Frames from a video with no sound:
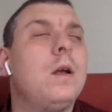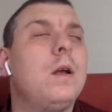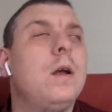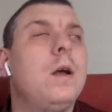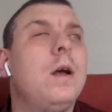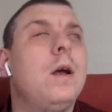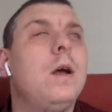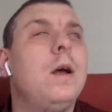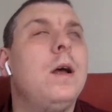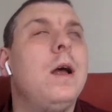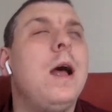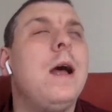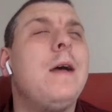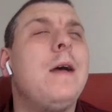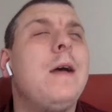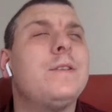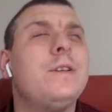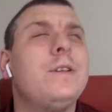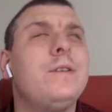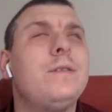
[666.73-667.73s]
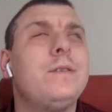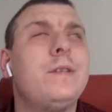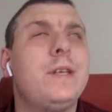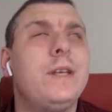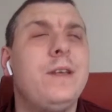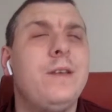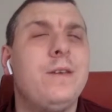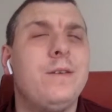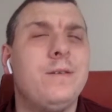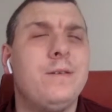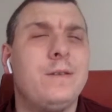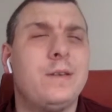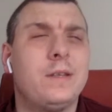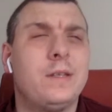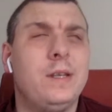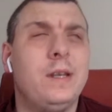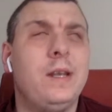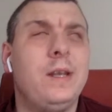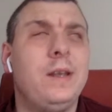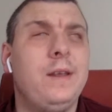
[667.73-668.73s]
Afternoon to you,
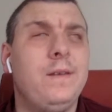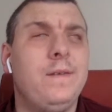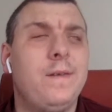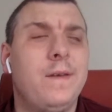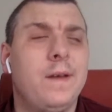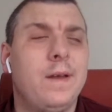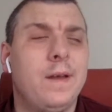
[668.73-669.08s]
Steve.